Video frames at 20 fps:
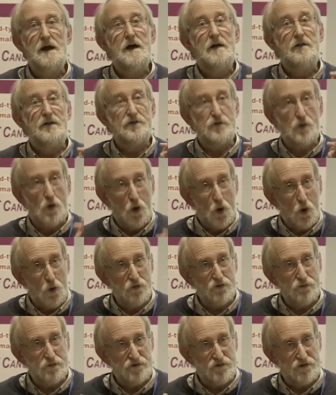There's
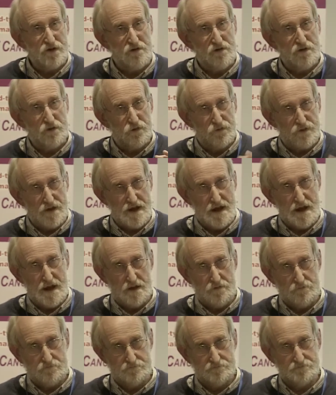always material
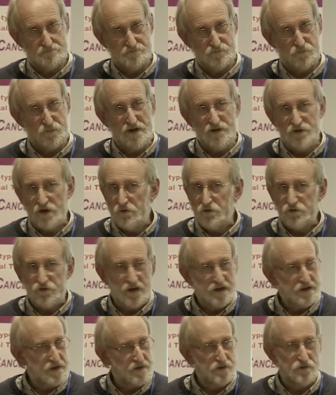there. We don't
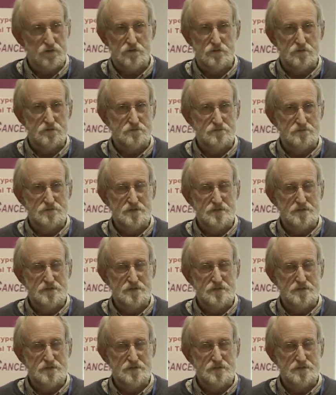take it all.